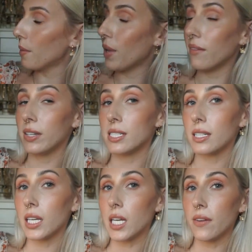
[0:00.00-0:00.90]
puffy
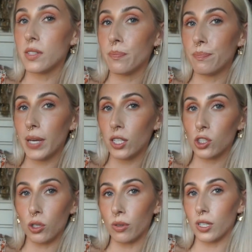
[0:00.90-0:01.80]
sleeves, big
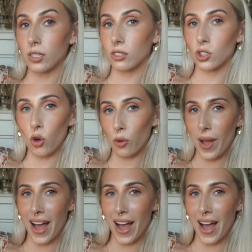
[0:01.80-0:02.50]
shoulders, shoulder